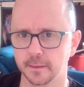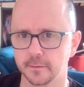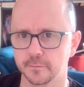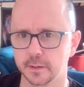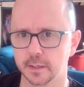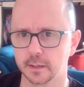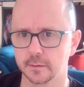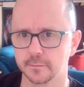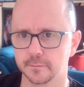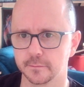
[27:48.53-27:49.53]
if we have
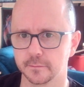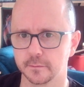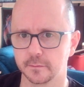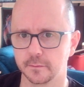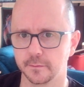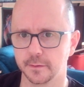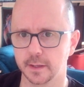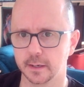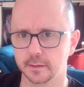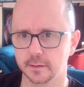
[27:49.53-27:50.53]

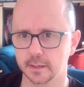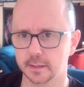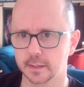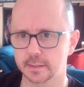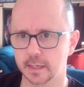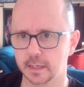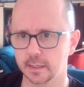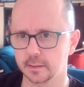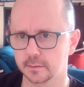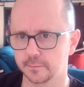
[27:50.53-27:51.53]
that there, that's 8,
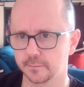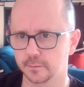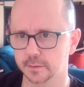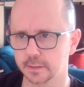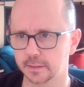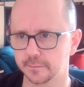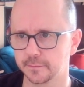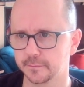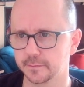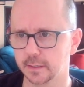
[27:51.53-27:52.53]
14, that's
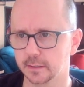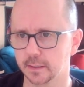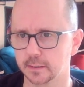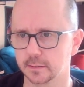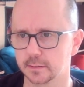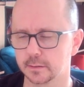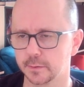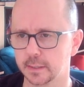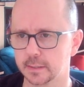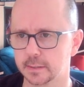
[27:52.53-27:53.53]
15 letters. We
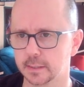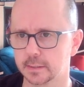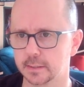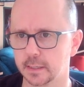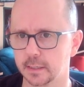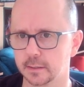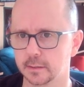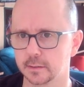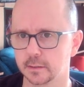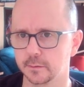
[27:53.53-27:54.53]
need 16.
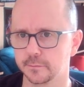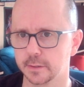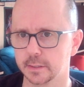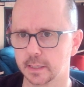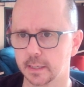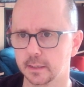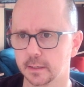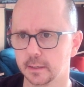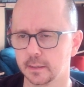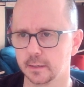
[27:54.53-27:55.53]
So if we take
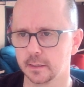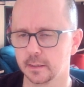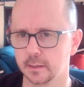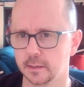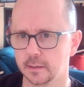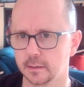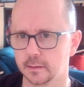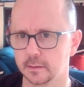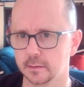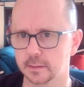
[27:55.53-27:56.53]

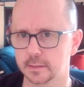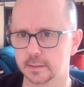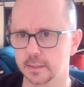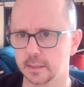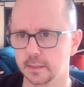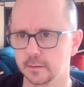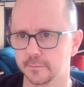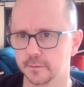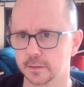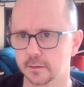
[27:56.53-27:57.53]
the C, the
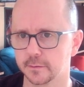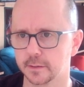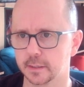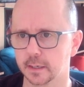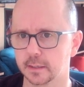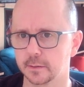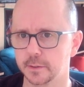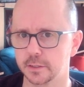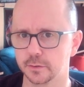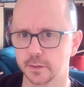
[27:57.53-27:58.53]
first letter of conductor, and we
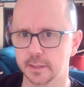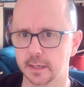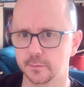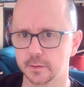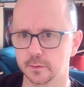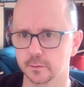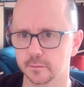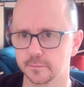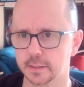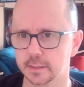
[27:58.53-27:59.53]
join that with all of
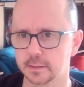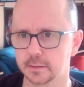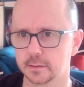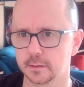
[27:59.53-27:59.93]
this,